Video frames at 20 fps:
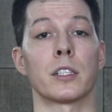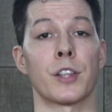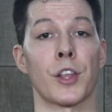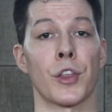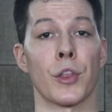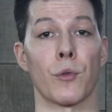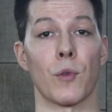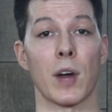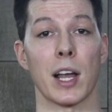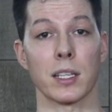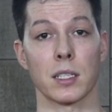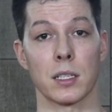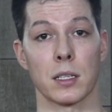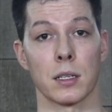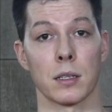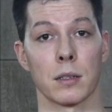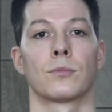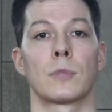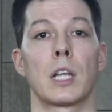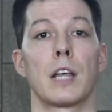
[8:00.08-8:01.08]
than the rest.
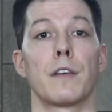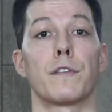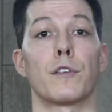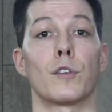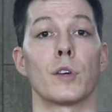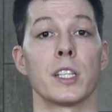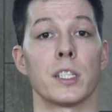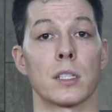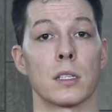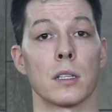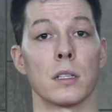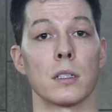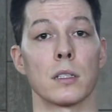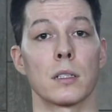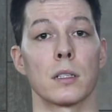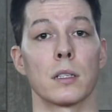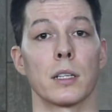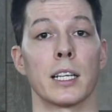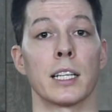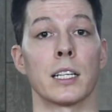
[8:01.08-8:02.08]
For
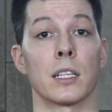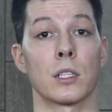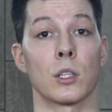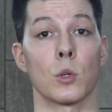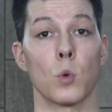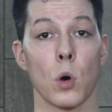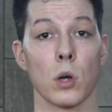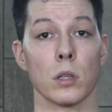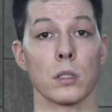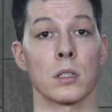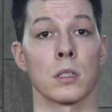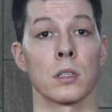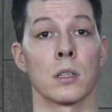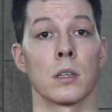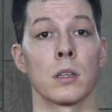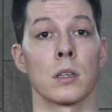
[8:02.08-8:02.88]
instance, in a squat,